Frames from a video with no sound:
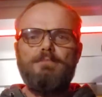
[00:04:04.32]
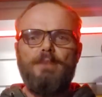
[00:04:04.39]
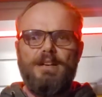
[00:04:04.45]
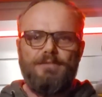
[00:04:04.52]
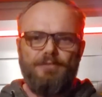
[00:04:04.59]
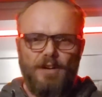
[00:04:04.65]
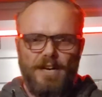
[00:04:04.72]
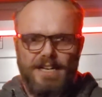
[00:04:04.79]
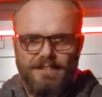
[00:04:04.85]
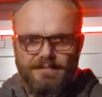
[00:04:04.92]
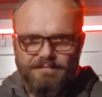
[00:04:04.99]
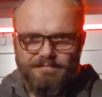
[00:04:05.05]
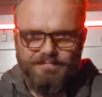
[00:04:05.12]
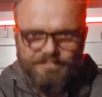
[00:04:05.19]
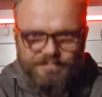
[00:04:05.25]
to my
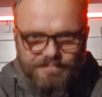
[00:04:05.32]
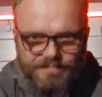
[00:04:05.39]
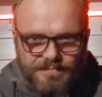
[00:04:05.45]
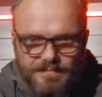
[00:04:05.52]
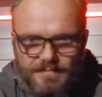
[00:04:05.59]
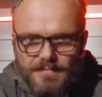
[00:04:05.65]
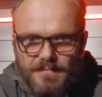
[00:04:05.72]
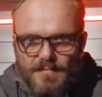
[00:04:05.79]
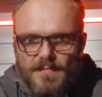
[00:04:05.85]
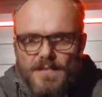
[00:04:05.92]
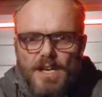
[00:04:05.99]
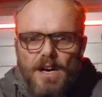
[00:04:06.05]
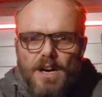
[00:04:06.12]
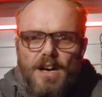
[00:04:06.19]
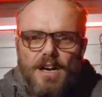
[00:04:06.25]
friend,
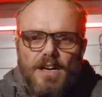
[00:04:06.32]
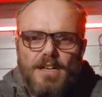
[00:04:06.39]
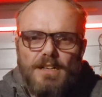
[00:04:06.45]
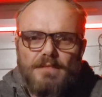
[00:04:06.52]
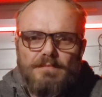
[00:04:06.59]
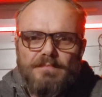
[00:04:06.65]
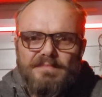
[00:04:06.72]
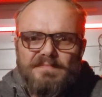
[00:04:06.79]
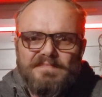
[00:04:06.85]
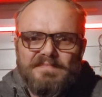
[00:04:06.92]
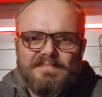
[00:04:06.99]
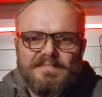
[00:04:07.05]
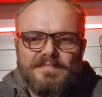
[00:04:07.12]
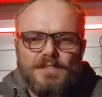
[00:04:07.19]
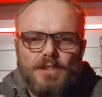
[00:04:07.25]

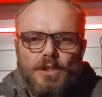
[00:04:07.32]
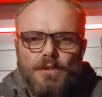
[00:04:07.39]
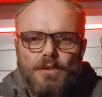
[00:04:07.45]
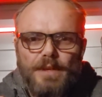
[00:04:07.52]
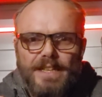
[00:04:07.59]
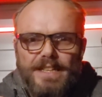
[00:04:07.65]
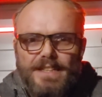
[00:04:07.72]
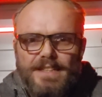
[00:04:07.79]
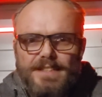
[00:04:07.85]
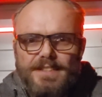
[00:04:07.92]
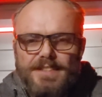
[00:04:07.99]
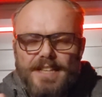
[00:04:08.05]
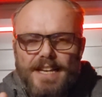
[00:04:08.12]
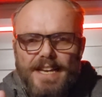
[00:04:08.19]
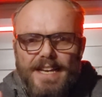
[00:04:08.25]
who
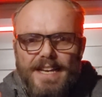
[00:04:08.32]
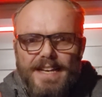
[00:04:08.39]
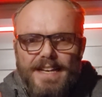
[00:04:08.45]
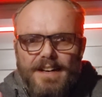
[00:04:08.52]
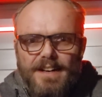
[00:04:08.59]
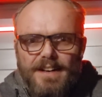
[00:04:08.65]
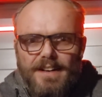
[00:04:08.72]
is a